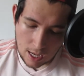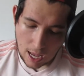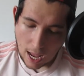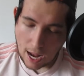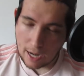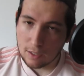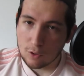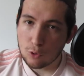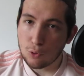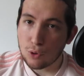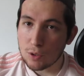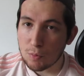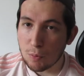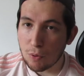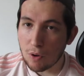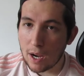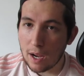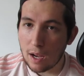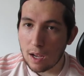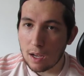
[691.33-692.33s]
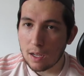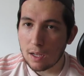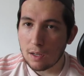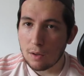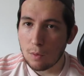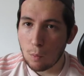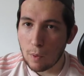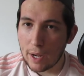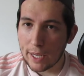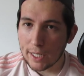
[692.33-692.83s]
And Chris Pratt
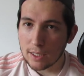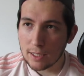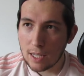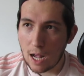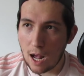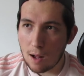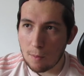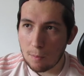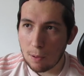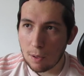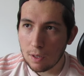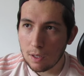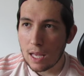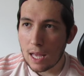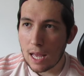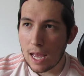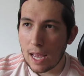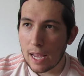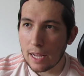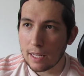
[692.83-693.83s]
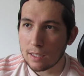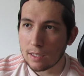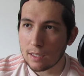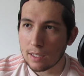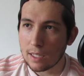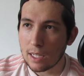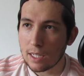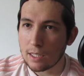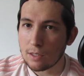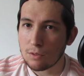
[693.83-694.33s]
wakes up, and
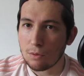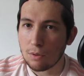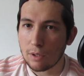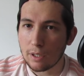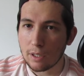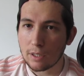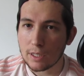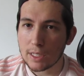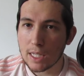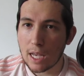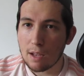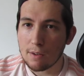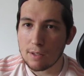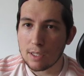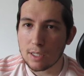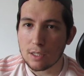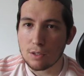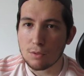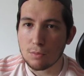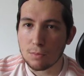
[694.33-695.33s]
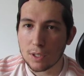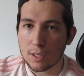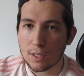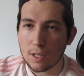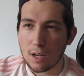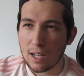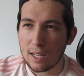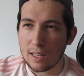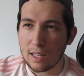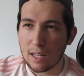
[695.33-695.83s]
he's all on his own. He doesn't want to
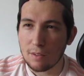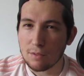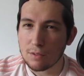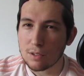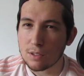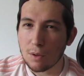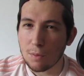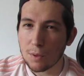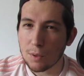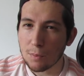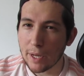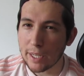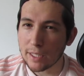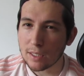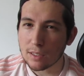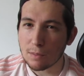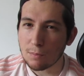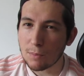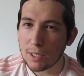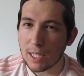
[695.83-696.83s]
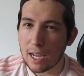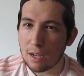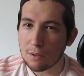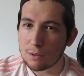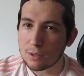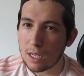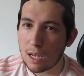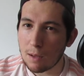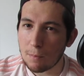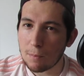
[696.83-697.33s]
die alone, so he wakes somebody
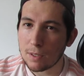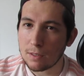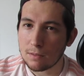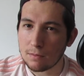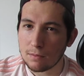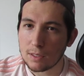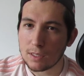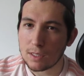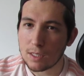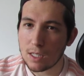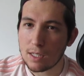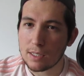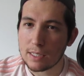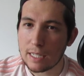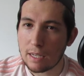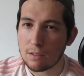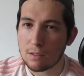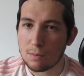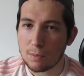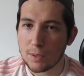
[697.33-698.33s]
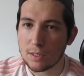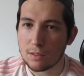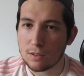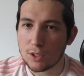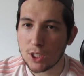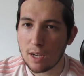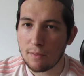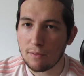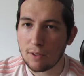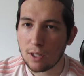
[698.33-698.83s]
else up, and it turns out to be
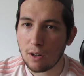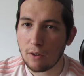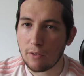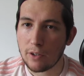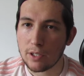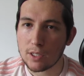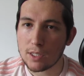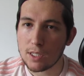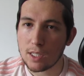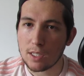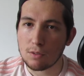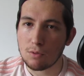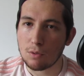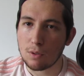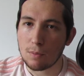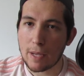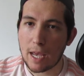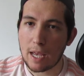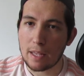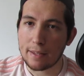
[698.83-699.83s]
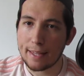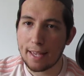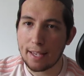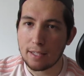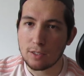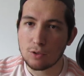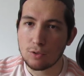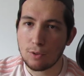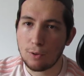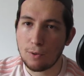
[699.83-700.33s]
Jennifer Lawrence. And it's all about
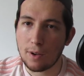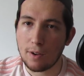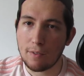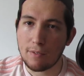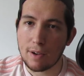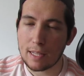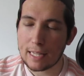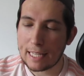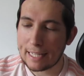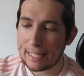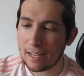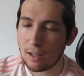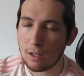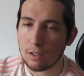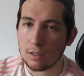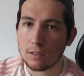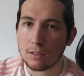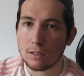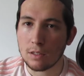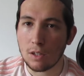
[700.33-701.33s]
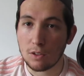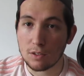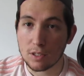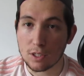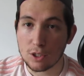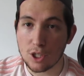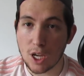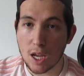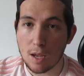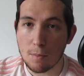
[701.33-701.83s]
their story of how they get on on
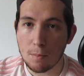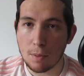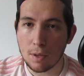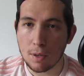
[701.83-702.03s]
the ship.